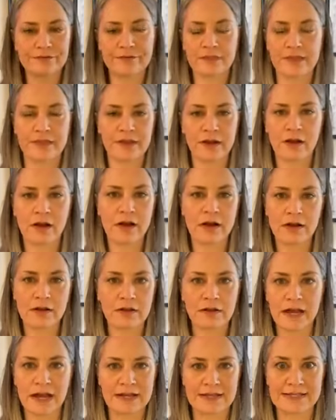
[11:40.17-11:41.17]
they're
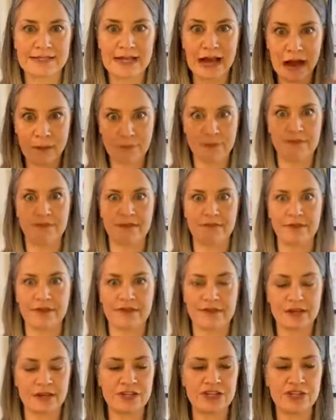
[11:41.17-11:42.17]
all on top of
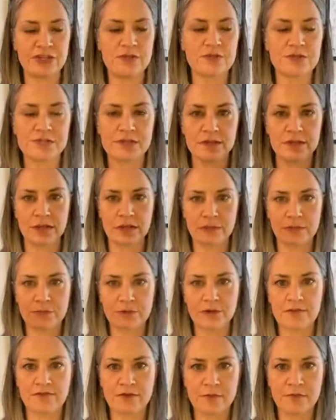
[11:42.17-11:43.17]
everything too. So the
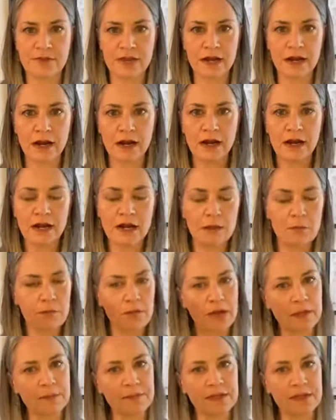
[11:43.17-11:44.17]
input from there
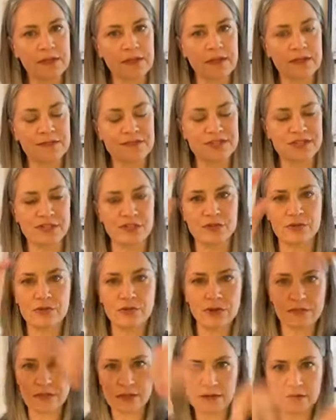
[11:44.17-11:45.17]
might be askew,
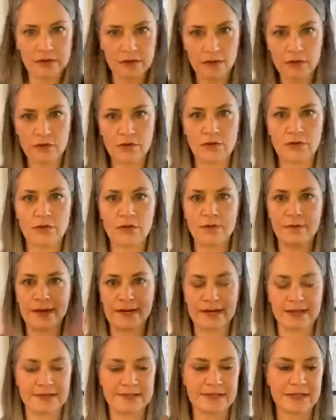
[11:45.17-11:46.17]
and then the whole
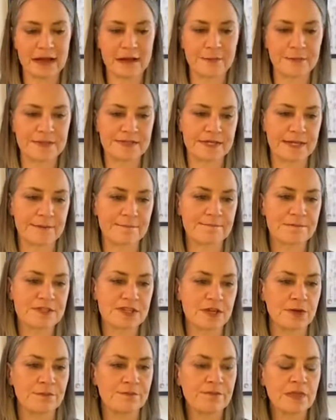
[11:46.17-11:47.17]
body has to compensate.
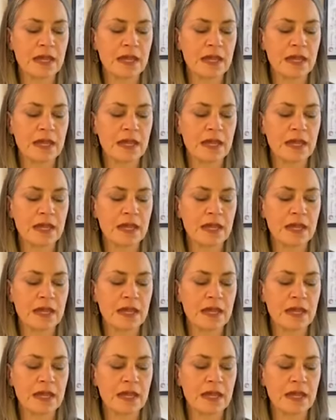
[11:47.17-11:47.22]
So